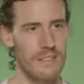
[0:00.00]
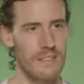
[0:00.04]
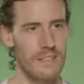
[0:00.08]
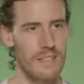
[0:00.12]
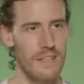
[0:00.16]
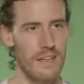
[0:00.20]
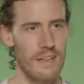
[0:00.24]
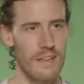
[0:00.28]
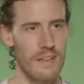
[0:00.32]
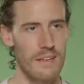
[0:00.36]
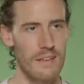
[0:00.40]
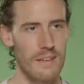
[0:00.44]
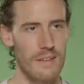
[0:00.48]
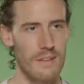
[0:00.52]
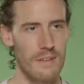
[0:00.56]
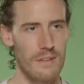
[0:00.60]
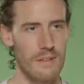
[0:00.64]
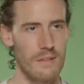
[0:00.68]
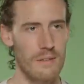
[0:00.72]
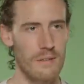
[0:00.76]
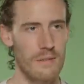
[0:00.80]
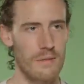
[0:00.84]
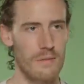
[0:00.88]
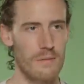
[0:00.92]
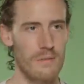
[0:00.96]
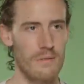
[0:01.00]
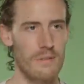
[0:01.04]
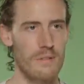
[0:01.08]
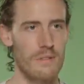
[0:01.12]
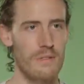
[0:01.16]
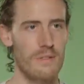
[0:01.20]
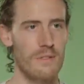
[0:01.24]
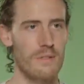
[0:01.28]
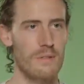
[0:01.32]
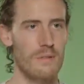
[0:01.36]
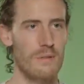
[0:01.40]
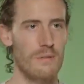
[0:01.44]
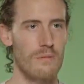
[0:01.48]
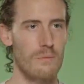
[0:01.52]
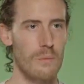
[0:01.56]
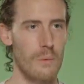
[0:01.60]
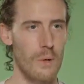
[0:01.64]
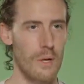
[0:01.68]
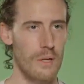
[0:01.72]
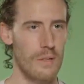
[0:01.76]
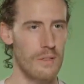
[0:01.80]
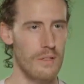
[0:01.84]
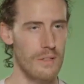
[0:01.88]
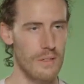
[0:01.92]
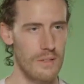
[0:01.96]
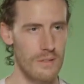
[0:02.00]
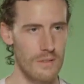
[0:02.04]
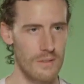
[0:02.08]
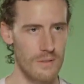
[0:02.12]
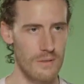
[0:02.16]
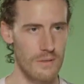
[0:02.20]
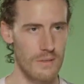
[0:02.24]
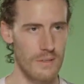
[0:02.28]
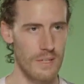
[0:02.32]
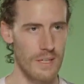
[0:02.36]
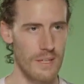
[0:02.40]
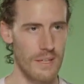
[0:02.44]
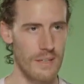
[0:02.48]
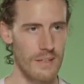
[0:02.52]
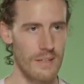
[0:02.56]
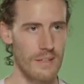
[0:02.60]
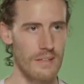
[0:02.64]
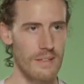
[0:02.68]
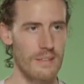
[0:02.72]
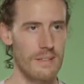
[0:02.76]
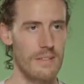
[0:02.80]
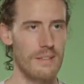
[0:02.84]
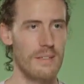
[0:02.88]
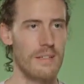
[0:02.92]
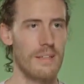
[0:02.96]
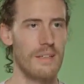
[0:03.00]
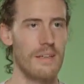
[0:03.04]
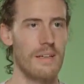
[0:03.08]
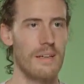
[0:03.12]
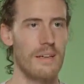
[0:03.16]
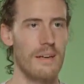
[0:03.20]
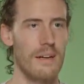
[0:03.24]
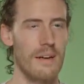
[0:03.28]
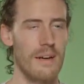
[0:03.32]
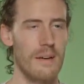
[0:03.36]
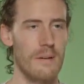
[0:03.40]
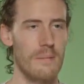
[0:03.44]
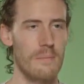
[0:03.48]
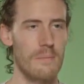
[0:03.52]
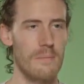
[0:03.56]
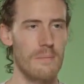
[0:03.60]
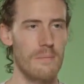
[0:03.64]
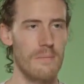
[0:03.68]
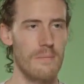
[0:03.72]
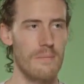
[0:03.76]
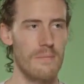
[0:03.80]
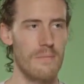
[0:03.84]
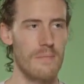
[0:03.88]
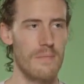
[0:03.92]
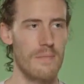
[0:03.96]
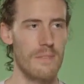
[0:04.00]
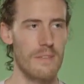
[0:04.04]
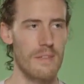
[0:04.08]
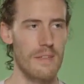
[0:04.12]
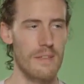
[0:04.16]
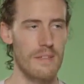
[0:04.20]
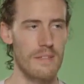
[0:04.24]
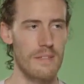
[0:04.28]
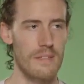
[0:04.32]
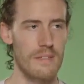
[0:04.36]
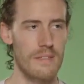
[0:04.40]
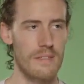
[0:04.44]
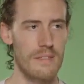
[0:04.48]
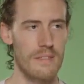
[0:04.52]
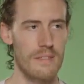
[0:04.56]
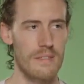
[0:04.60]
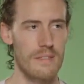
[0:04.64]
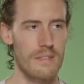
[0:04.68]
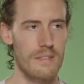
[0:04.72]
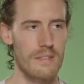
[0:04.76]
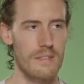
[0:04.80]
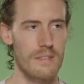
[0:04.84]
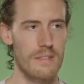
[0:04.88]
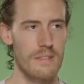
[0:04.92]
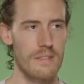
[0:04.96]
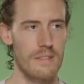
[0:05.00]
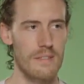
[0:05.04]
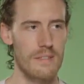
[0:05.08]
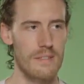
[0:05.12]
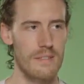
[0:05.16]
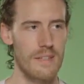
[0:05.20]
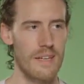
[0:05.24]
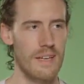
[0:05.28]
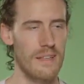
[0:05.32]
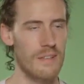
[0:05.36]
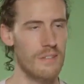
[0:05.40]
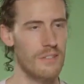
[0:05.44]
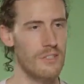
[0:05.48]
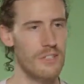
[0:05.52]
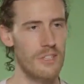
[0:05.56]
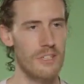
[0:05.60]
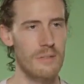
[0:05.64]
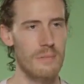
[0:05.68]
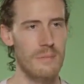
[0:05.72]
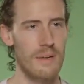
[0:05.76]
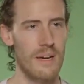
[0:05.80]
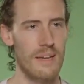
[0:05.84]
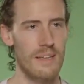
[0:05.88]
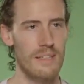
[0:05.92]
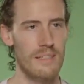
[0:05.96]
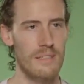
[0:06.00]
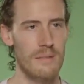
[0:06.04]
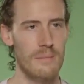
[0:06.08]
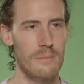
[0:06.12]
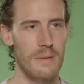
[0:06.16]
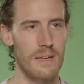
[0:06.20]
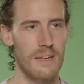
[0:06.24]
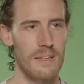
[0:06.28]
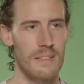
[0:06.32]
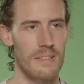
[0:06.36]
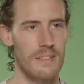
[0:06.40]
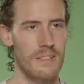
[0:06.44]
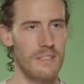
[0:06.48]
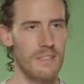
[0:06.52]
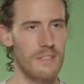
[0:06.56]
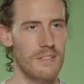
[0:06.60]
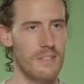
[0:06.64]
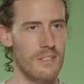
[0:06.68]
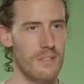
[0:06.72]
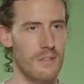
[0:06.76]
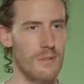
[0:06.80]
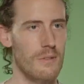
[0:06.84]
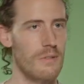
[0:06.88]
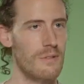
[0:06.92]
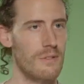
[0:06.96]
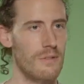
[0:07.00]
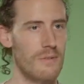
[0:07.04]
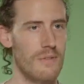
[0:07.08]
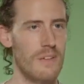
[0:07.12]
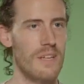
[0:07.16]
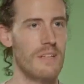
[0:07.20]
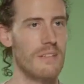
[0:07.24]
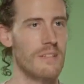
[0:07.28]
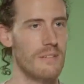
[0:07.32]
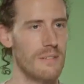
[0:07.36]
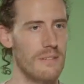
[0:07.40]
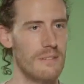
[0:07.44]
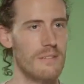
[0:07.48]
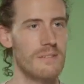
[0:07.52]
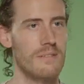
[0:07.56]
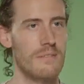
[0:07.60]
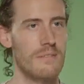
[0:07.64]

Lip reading: to see that all the sort of work that you do here is legitimised by such a huge event.